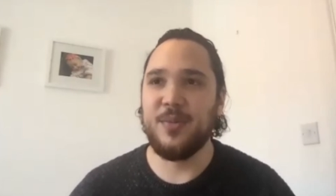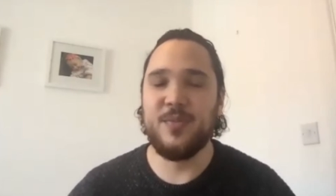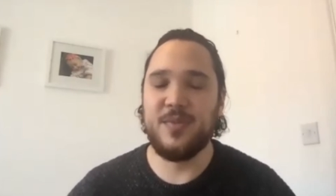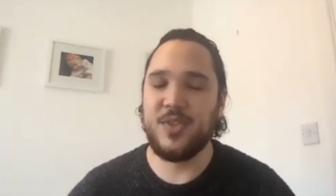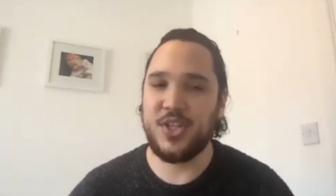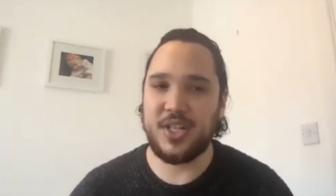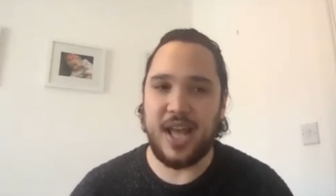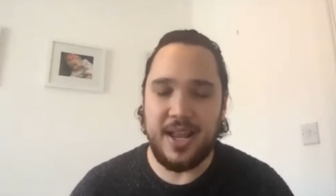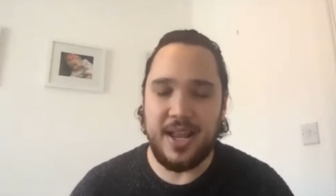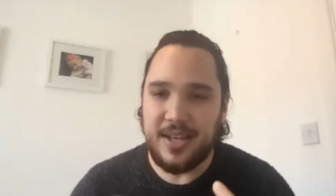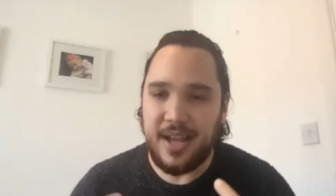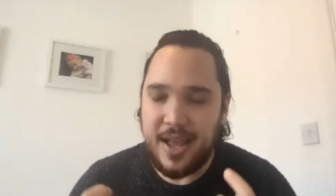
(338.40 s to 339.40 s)
just I
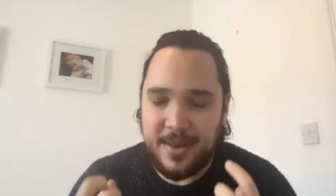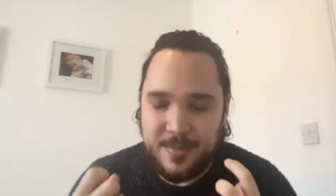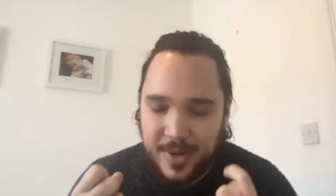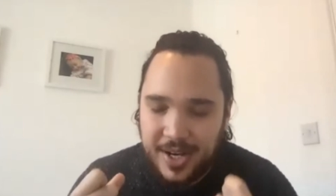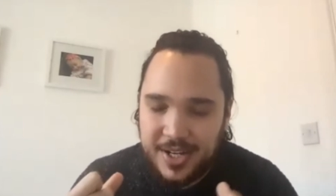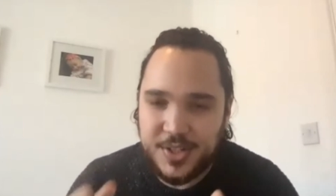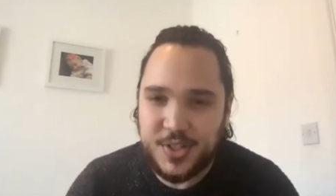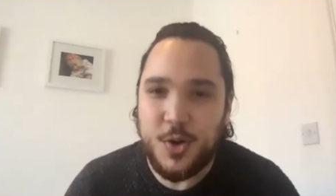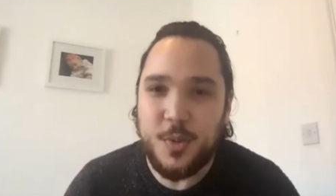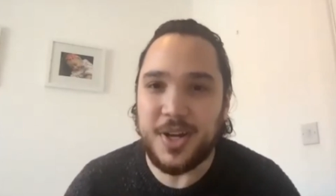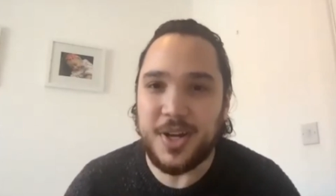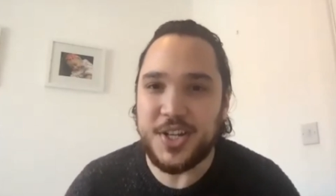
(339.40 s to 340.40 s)
admire so
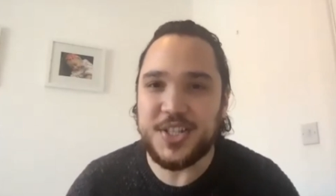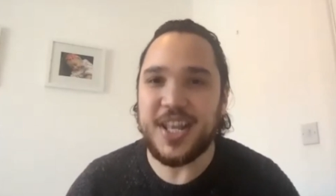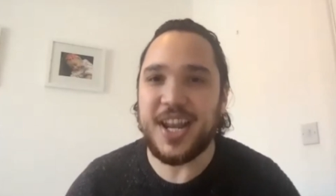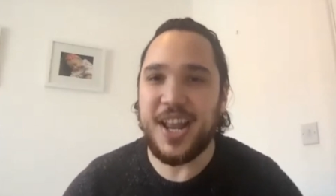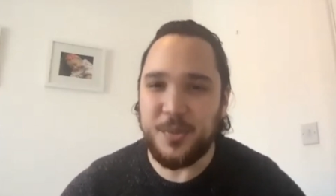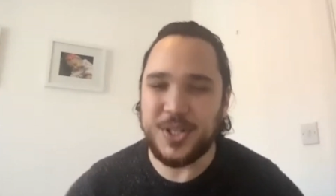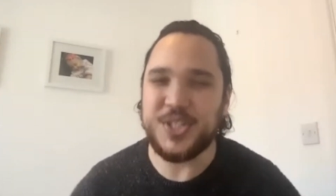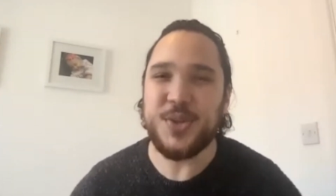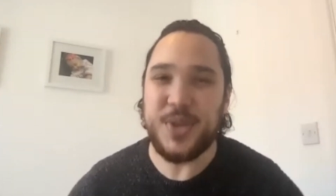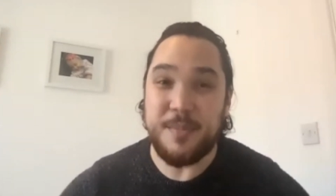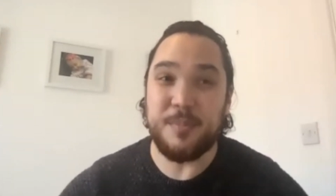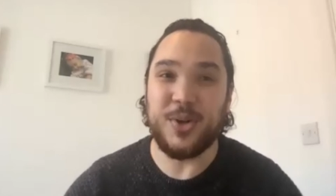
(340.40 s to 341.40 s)
much that I want to
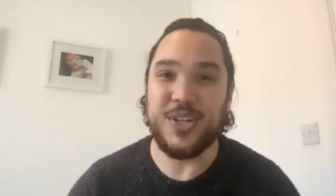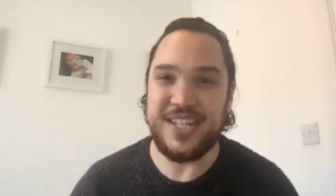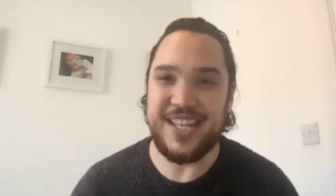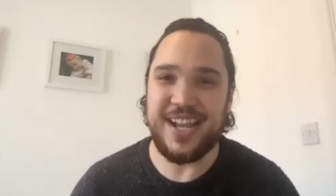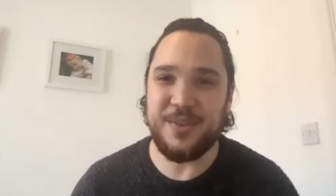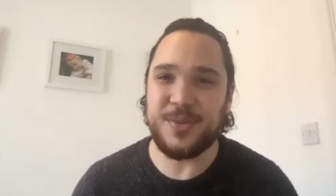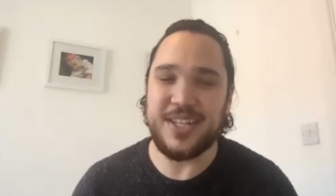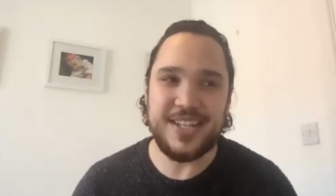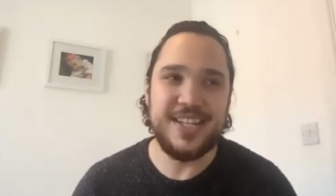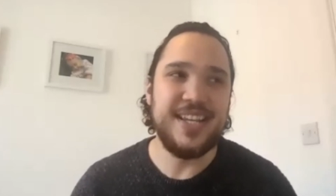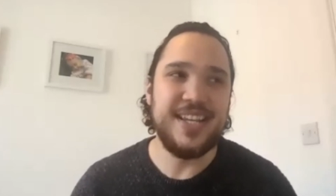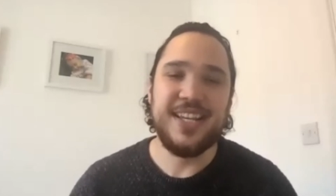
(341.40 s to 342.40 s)
embody. I want to
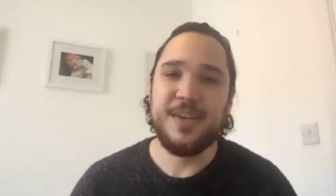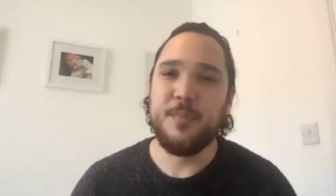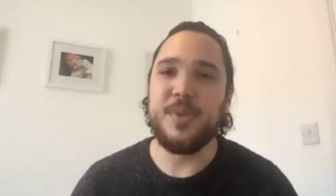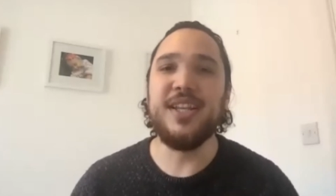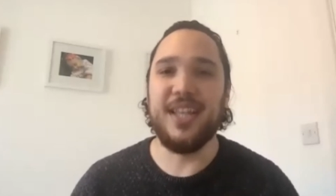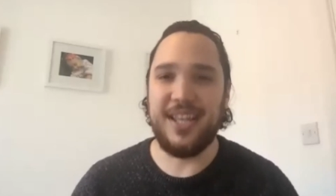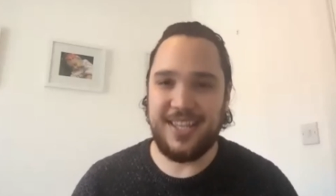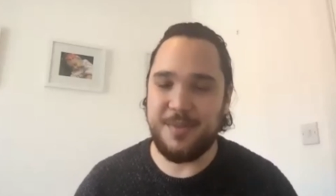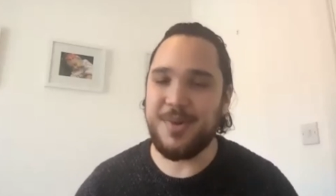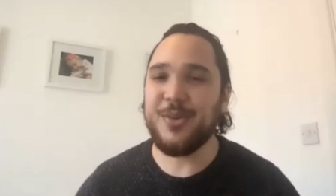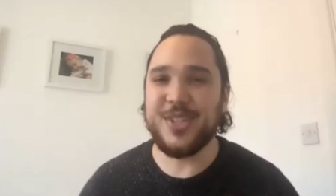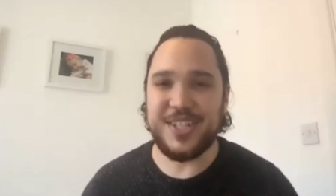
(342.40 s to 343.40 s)
be like him. I
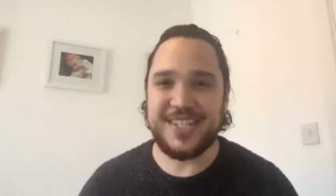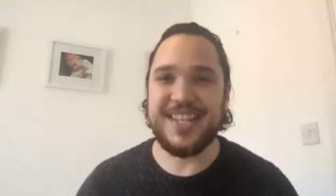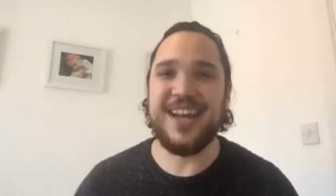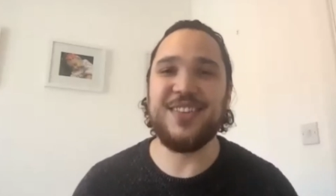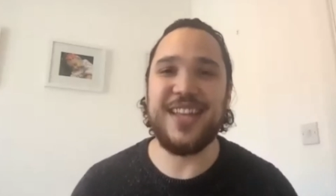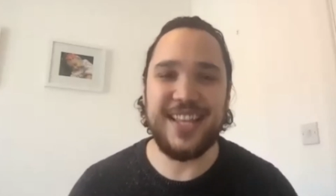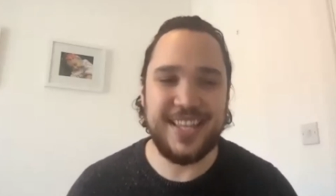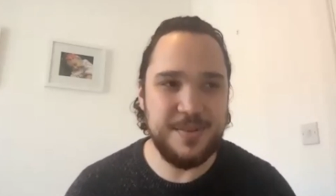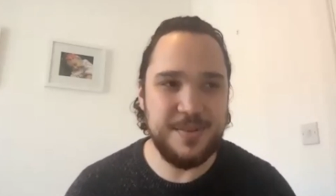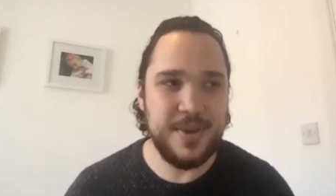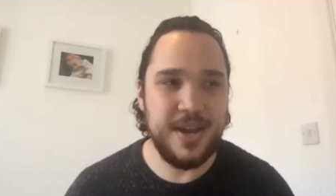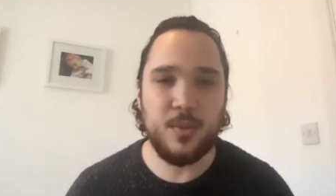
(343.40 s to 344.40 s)
want to sound like
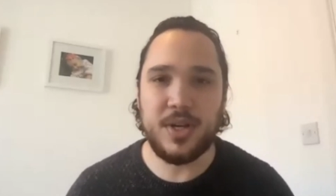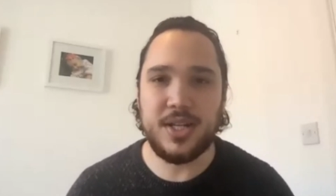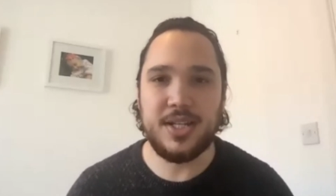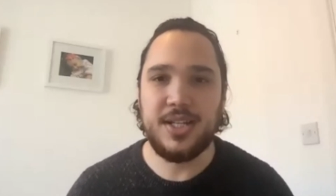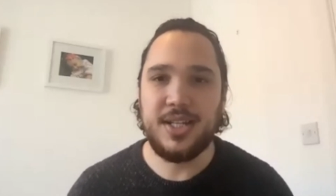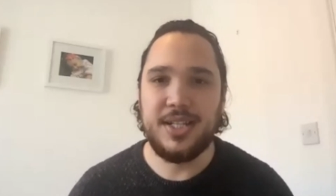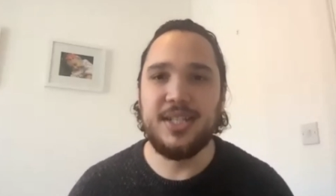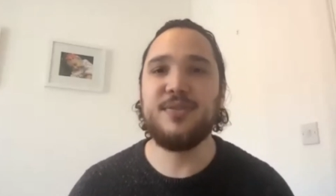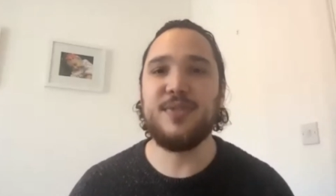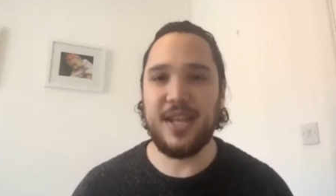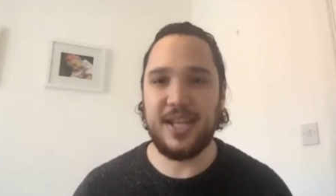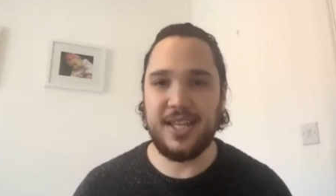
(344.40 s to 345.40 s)
him. I want to live
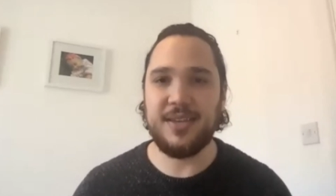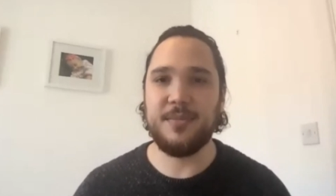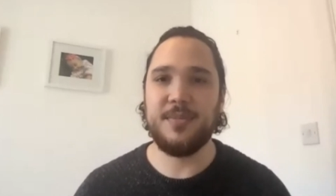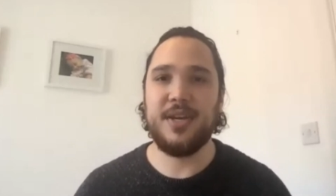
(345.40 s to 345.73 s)
like him.